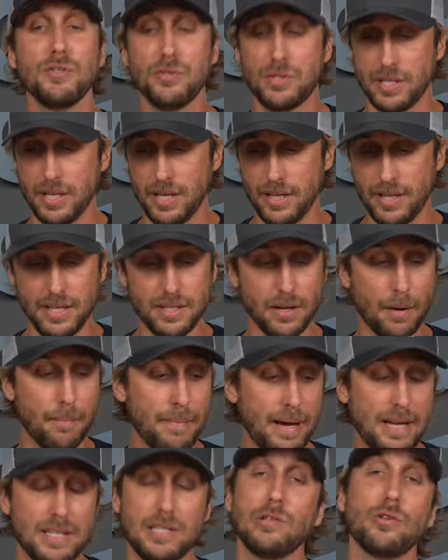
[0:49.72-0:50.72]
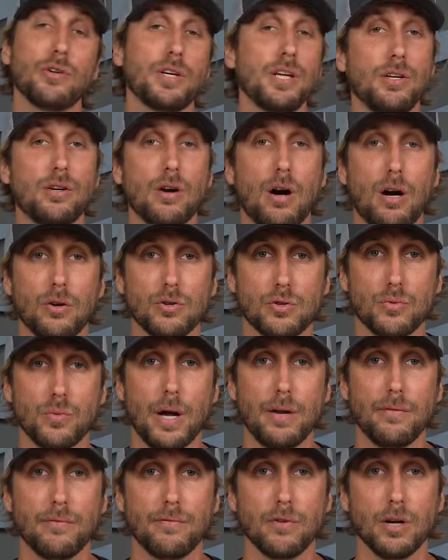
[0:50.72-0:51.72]
you see these amazing looking goggles
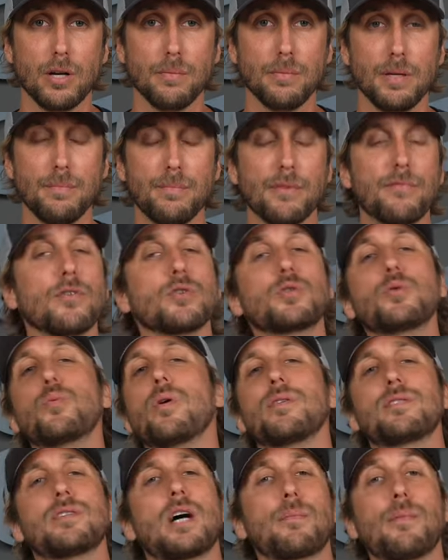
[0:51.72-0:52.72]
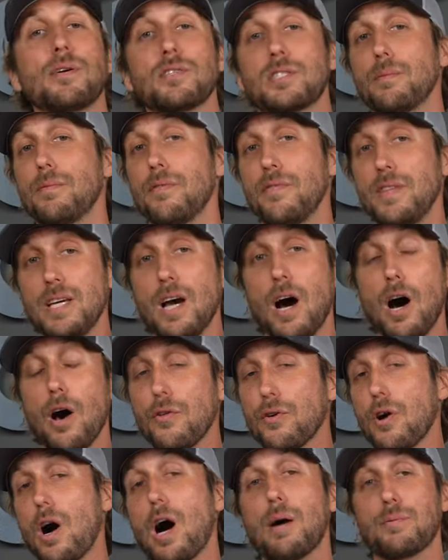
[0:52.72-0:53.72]
right in front of me, but first we want to talk about some of the
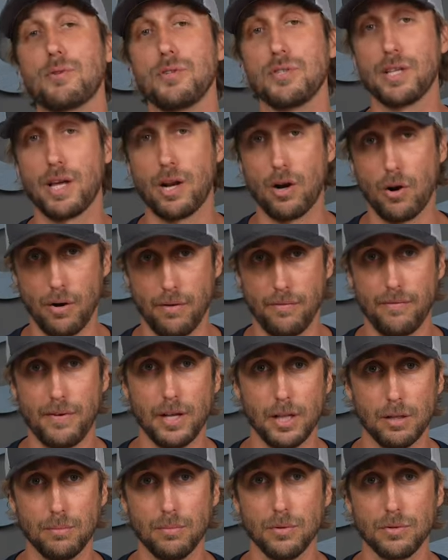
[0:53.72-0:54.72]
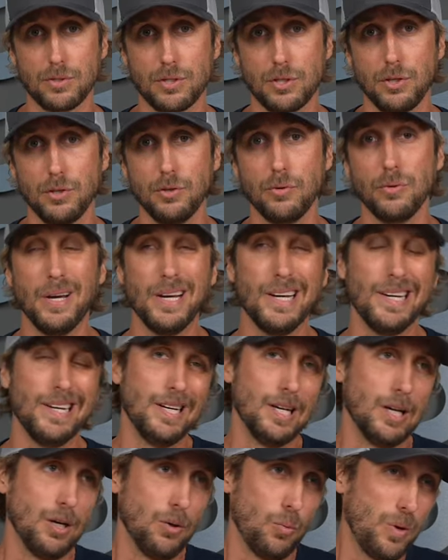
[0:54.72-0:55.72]
other options that are available to you.
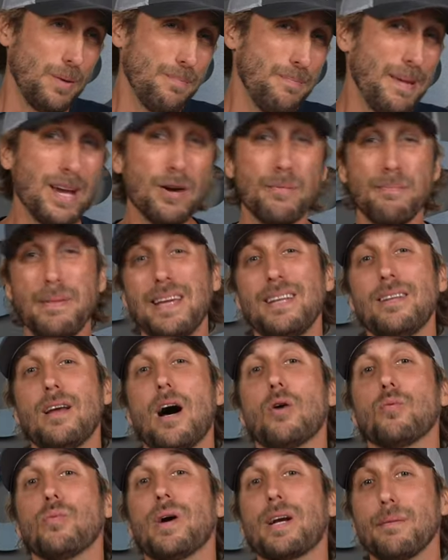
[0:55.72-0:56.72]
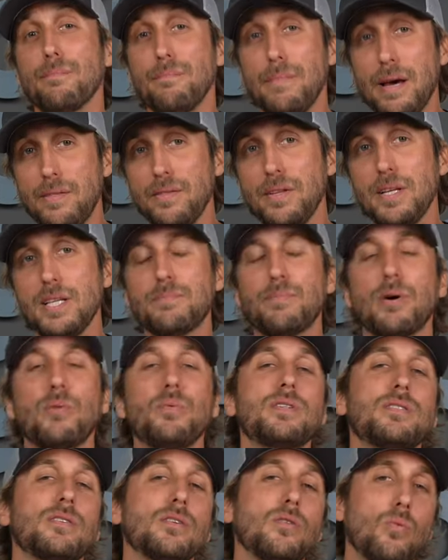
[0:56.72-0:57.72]
We may or may not recommend these, but
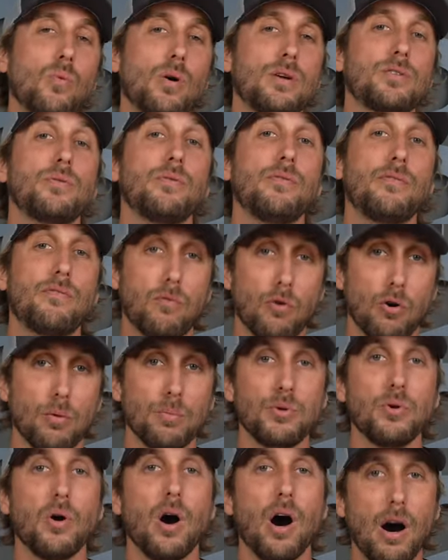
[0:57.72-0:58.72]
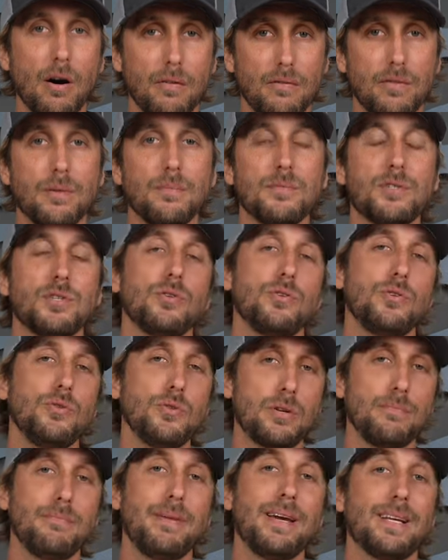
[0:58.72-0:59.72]
we still want to inform you of them so
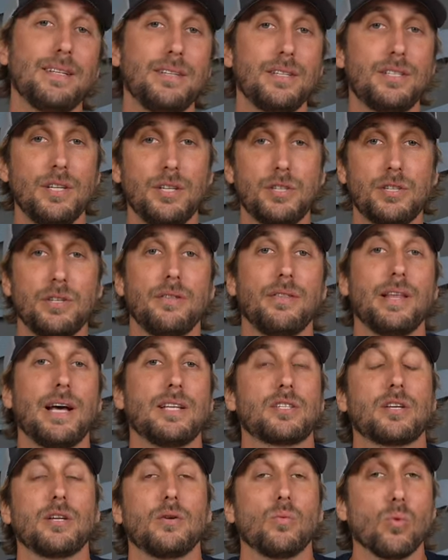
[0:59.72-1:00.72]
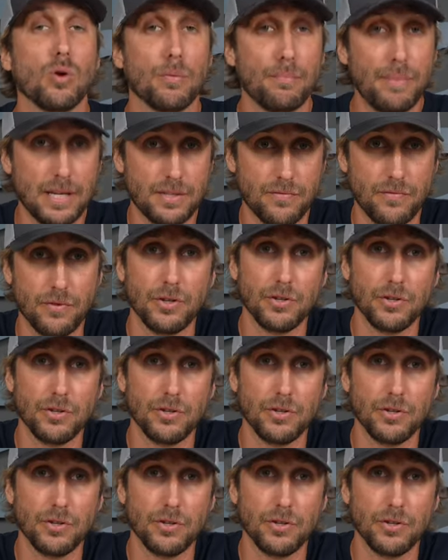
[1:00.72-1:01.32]
you can make a decision that's going to work best for